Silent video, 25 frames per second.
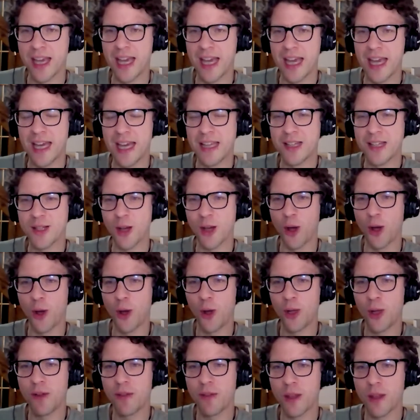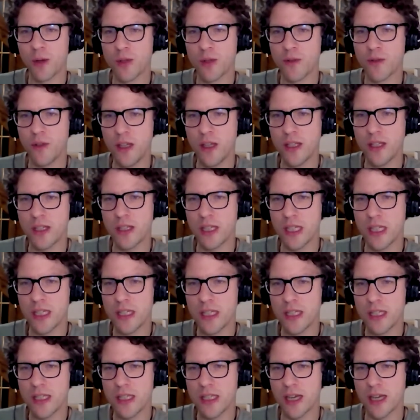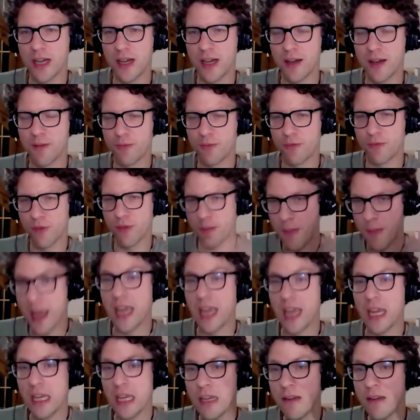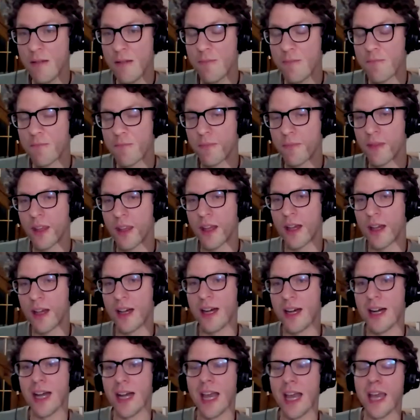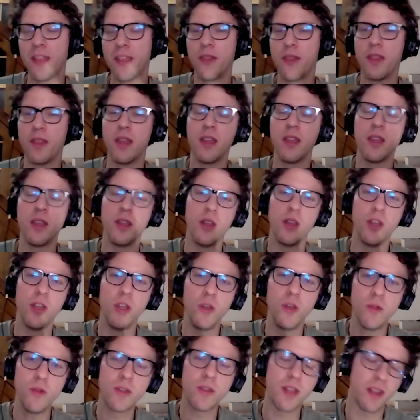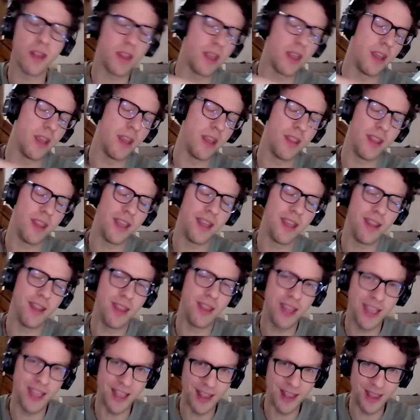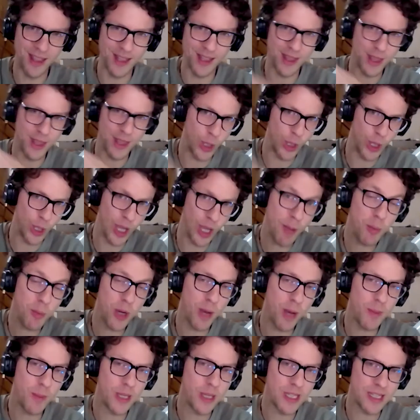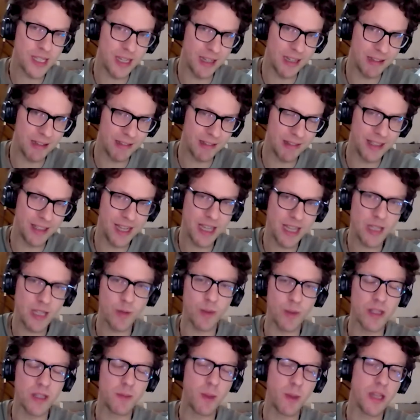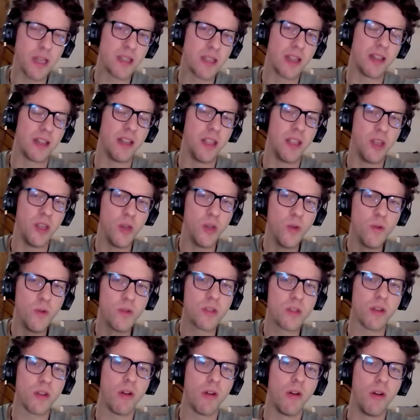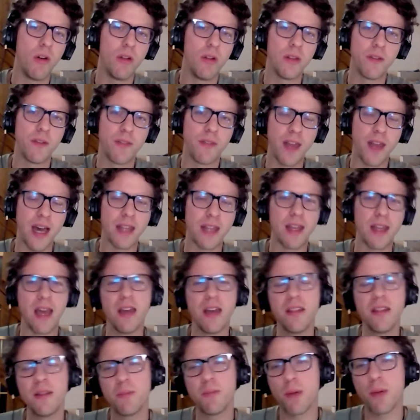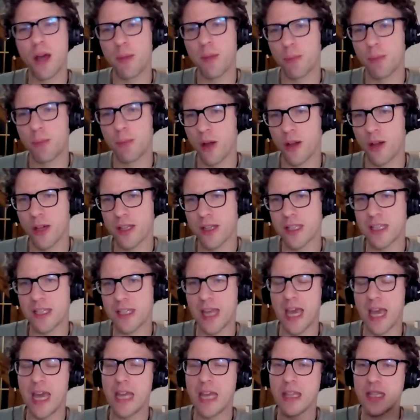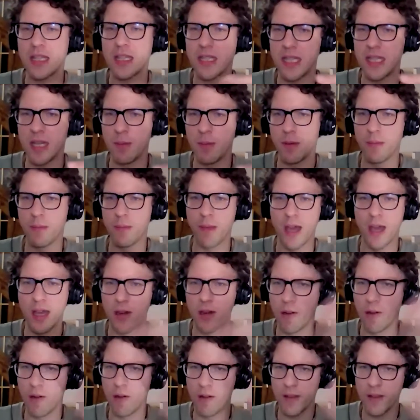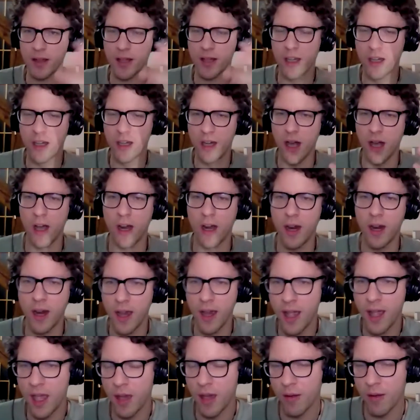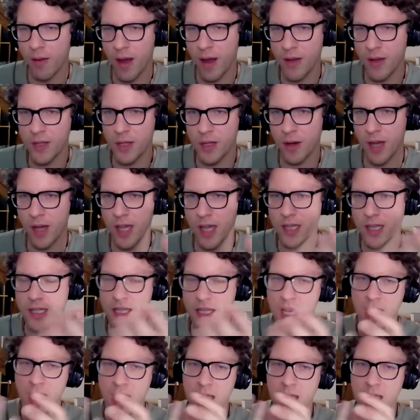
And all of those feces remain, and they use the upcoming cycle, the next ones, basically use all of that and the byproducts and the sebum and all the guck around your eyes